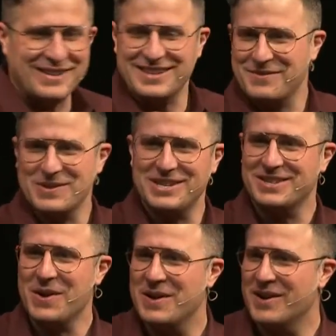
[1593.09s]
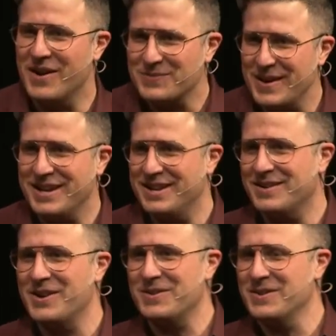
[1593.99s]
I was like, Well, just go here. I'll wait here.
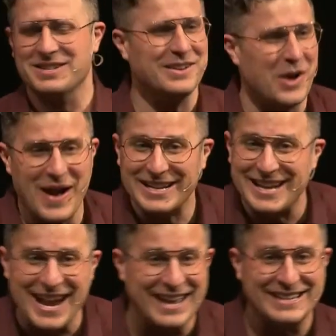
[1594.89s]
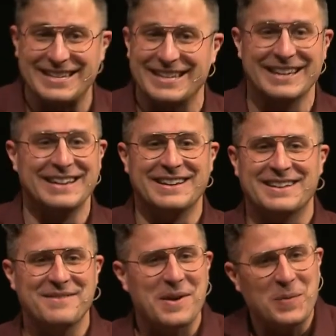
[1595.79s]
Go through. She goes, No, I can't.
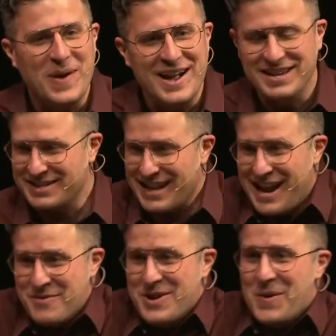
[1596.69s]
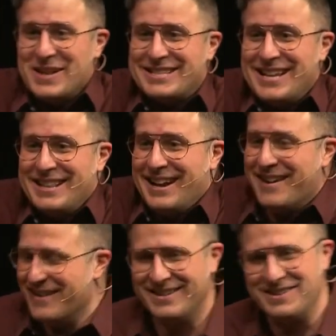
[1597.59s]
I'm like, Why? She goes, I don't know what's in
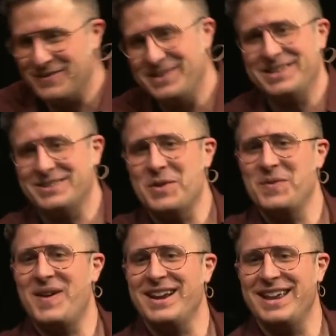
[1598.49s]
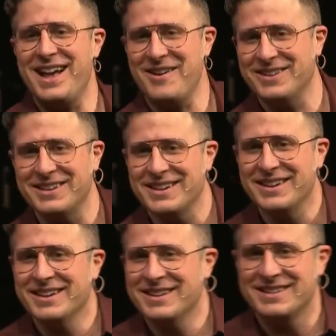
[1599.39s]
there. I was like, Just go find out.
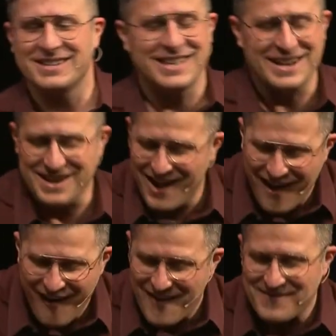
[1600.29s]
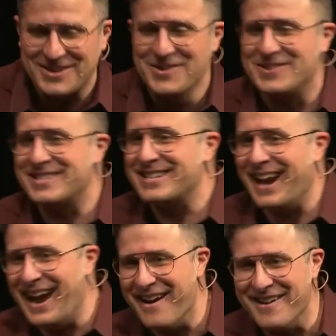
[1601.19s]
She's like, No, I'm too
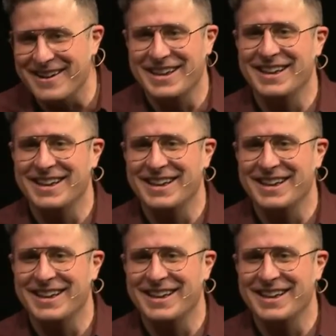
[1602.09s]
scared.